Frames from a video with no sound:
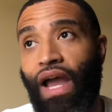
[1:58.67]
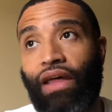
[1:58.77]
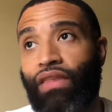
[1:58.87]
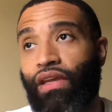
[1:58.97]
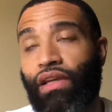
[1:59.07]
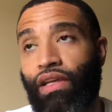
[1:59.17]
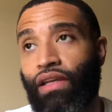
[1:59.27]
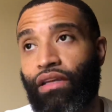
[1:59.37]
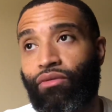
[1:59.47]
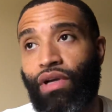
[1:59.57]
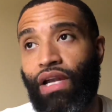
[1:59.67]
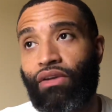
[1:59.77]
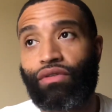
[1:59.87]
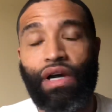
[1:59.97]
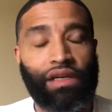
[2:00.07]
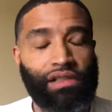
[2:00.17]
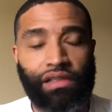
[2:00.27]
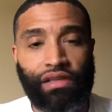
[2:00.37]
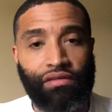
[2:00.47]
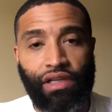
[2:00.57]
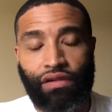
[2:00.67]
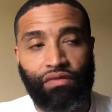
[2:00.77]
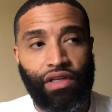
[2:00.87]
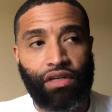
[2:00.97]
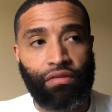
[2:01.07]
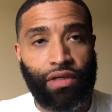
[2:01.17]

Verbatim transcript: I'll think of that, and when I do, I'll just leave it in the video.